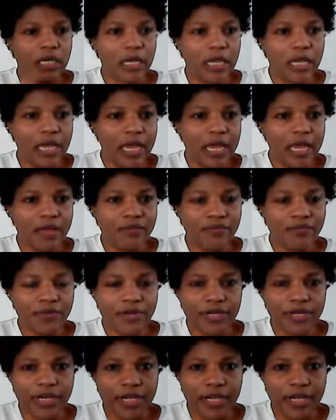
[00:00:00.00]
Every
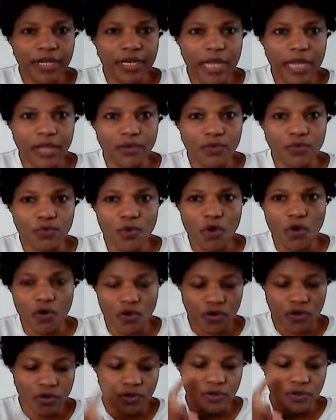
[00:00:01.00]
day that you
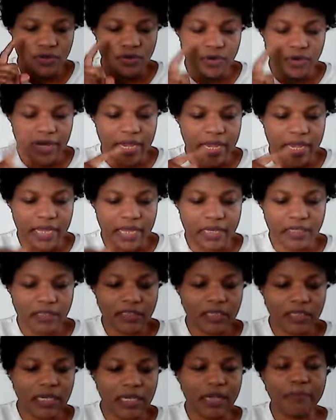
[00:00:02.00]
work, you earn
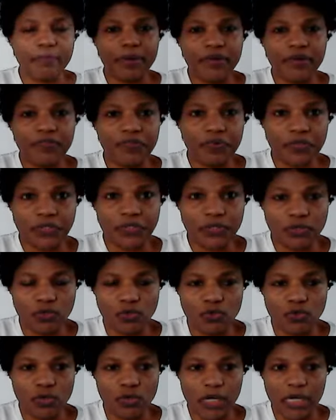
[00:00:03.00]

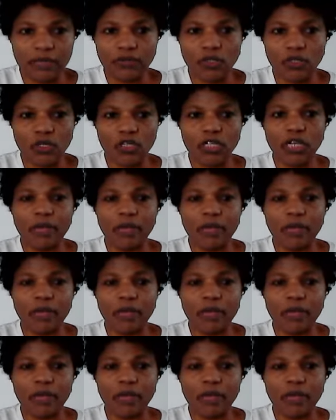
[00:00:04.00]
£10.42. I'm talking